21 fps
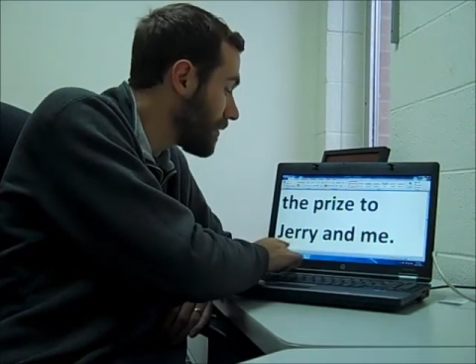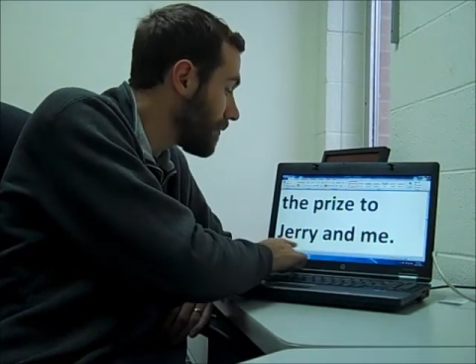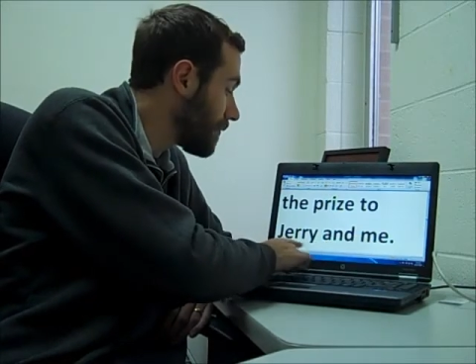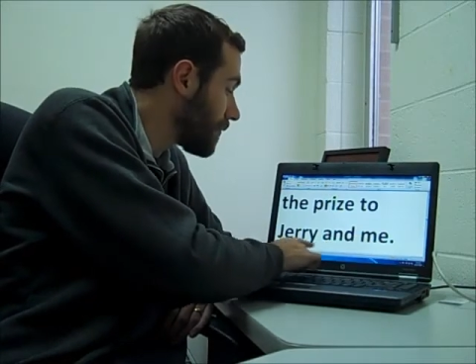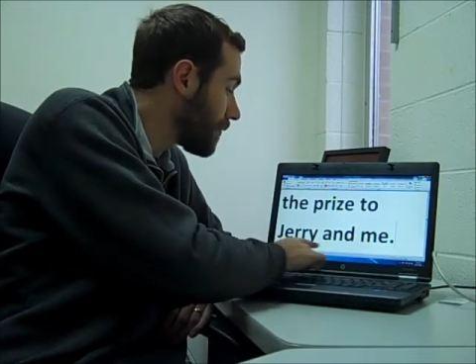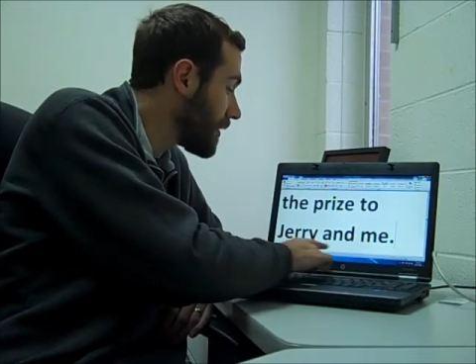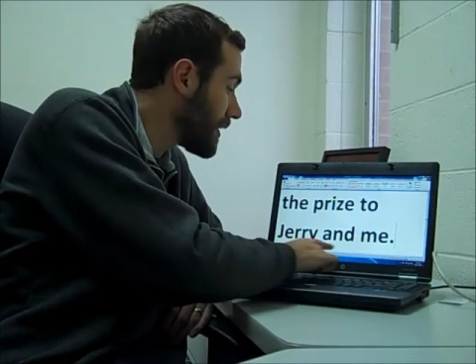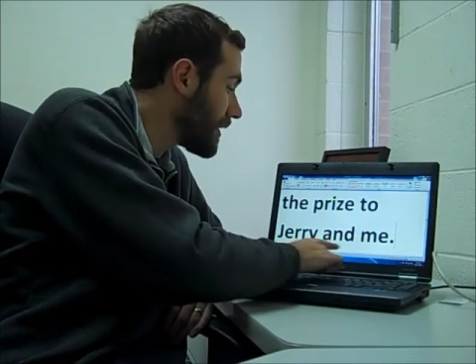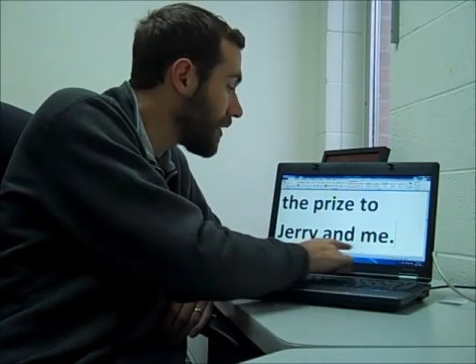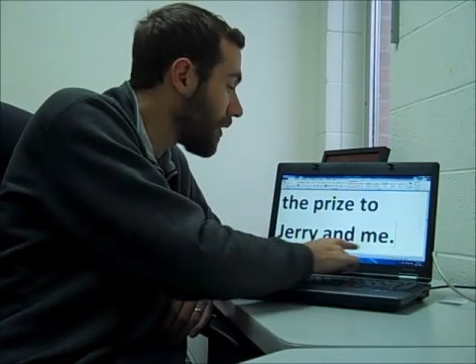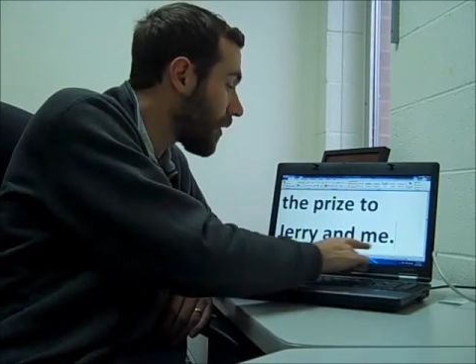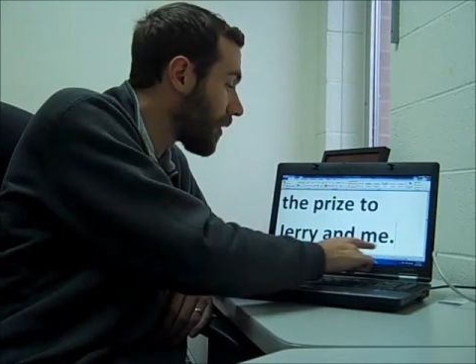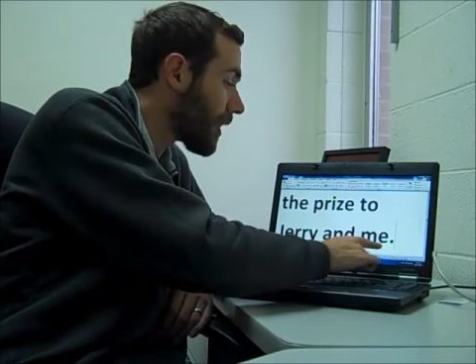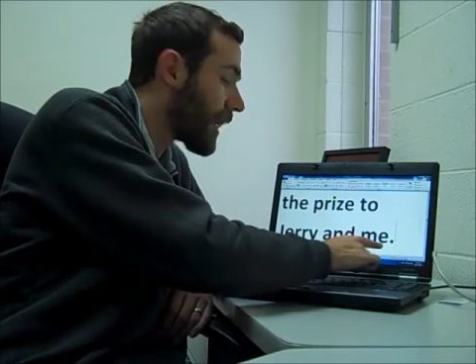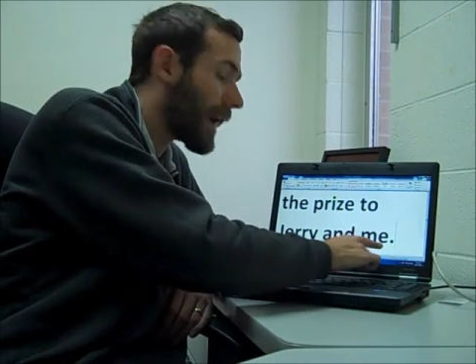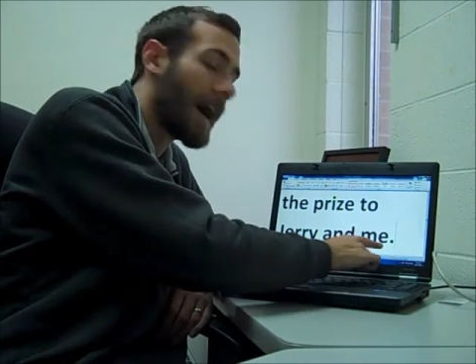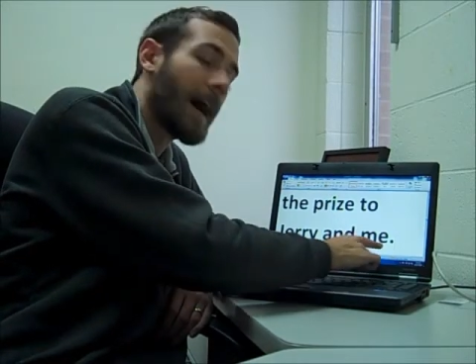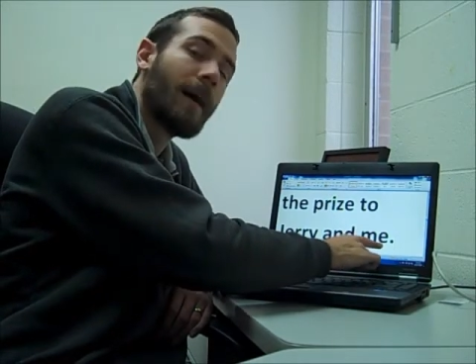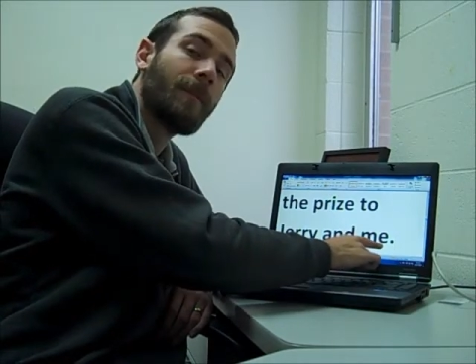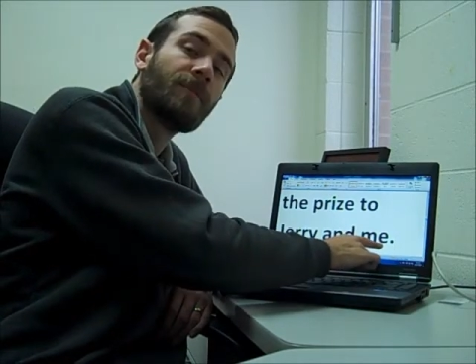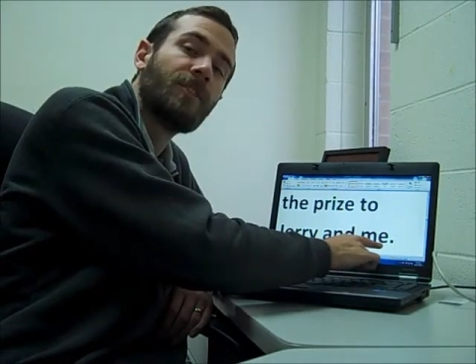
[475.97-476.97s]
We are
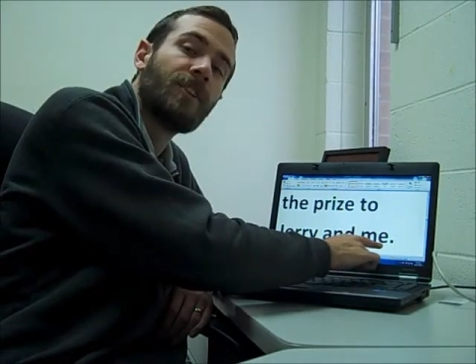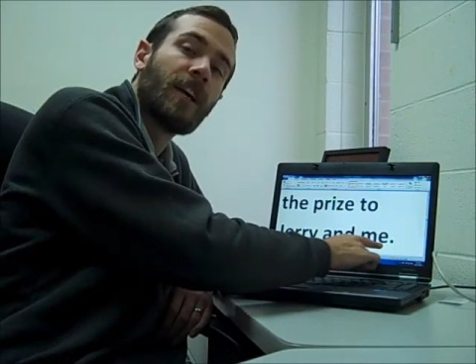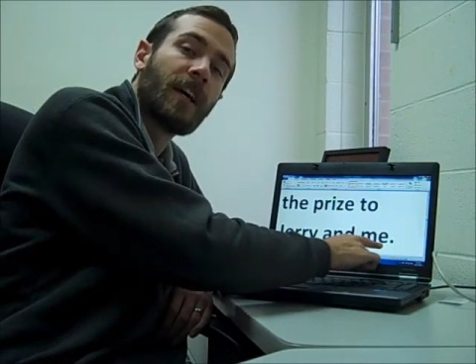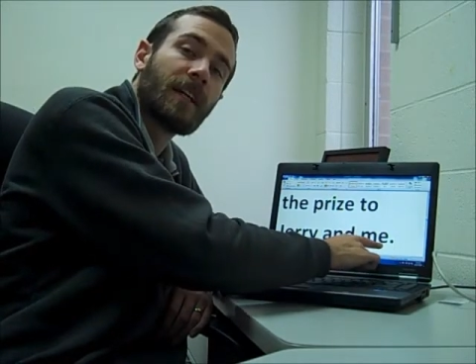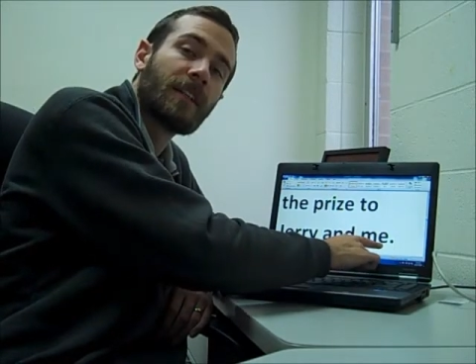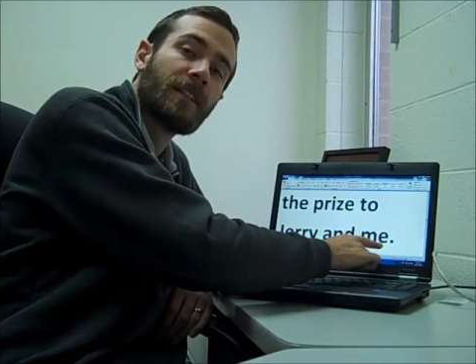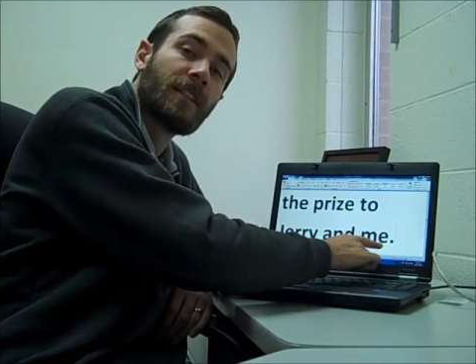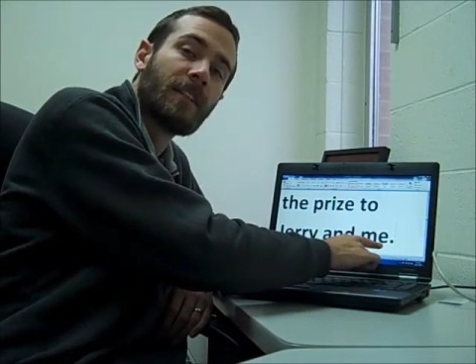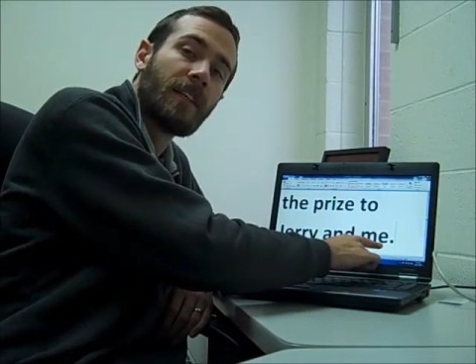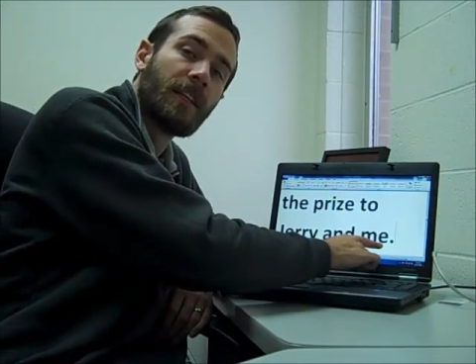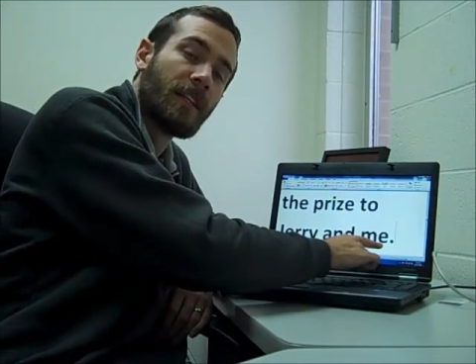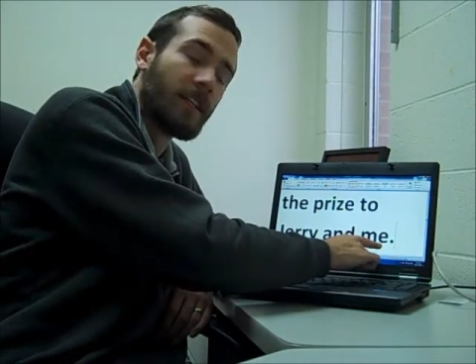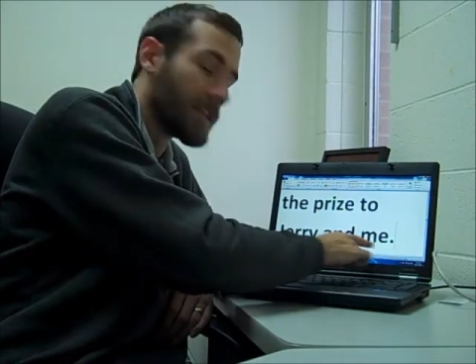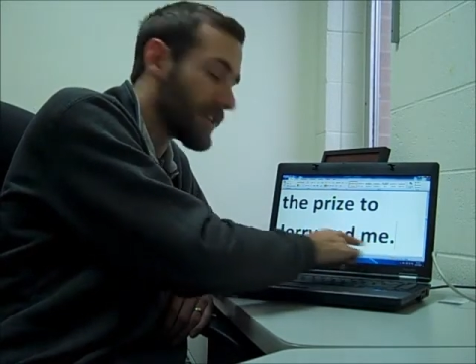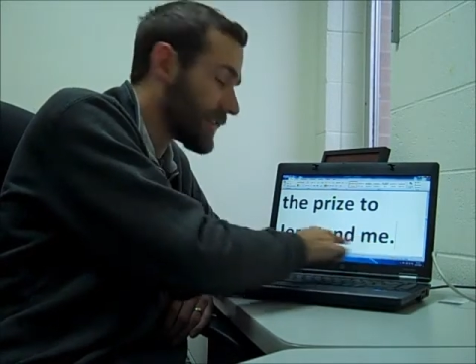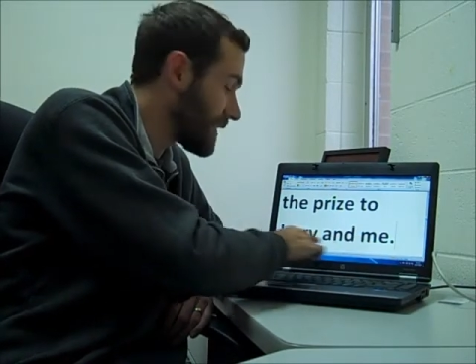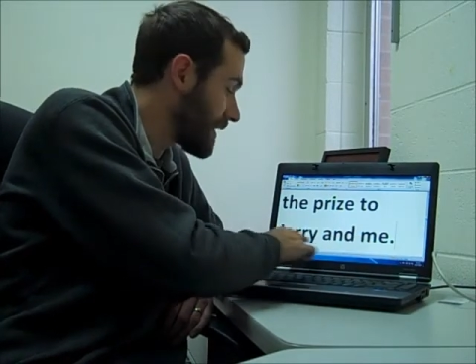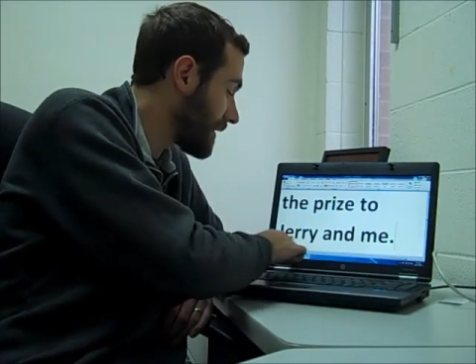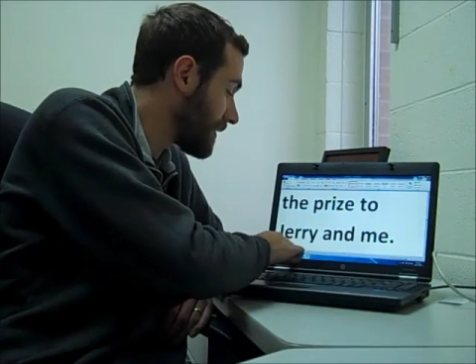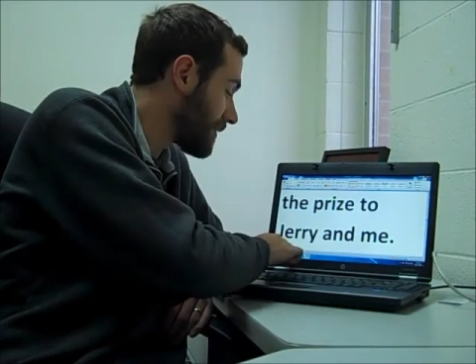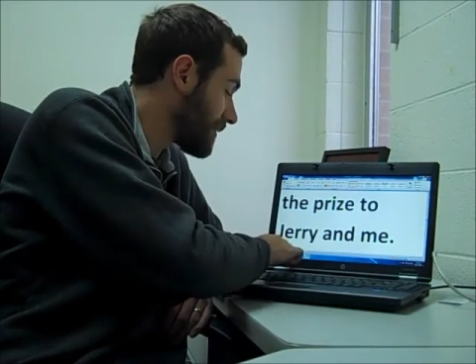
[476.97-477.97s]
objects in the
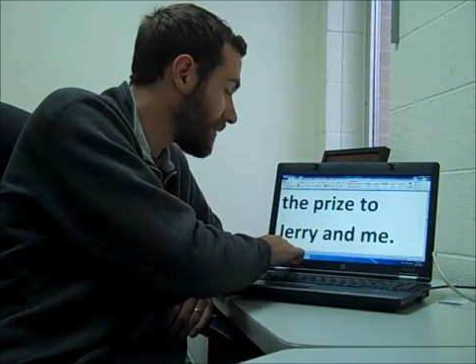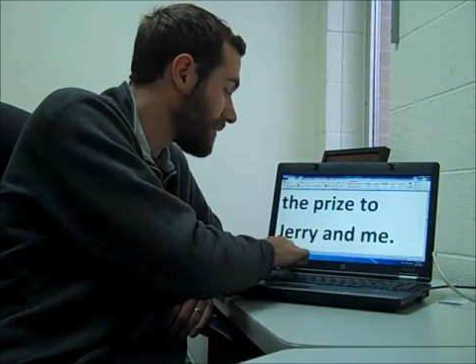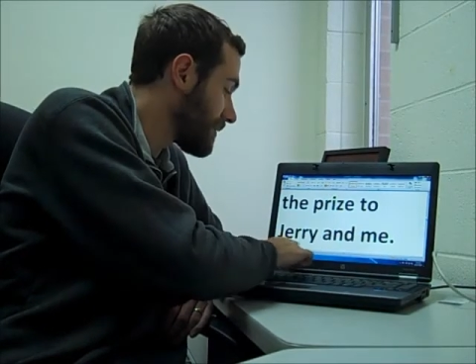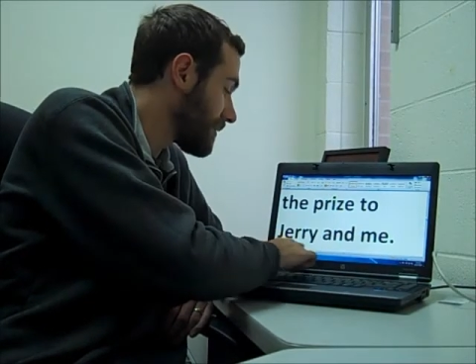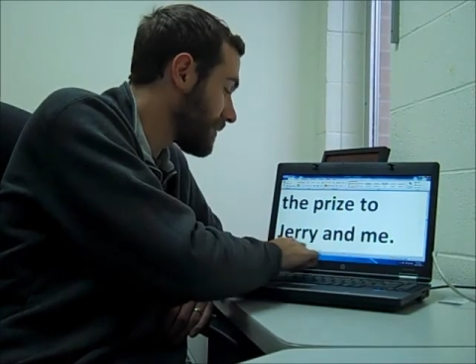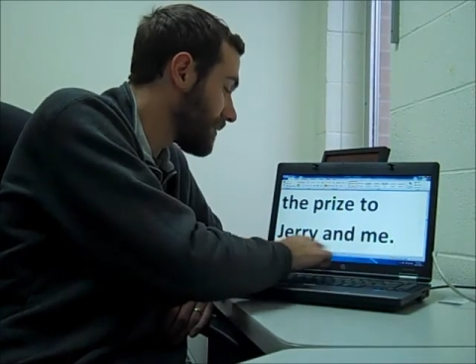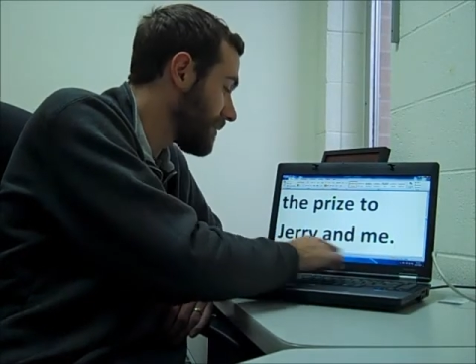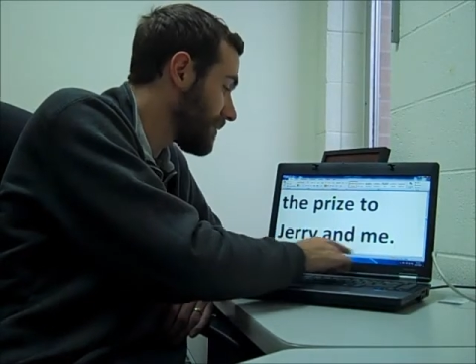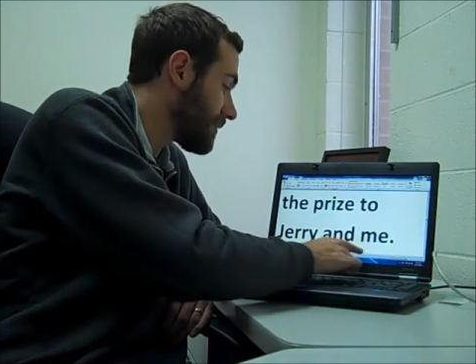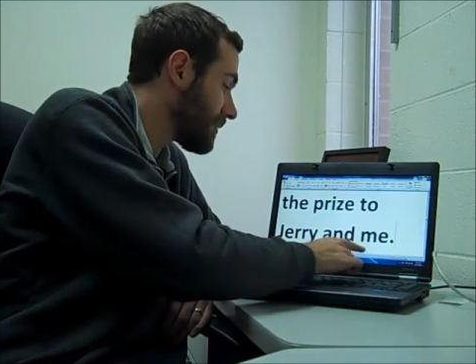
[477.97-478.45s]
sentence.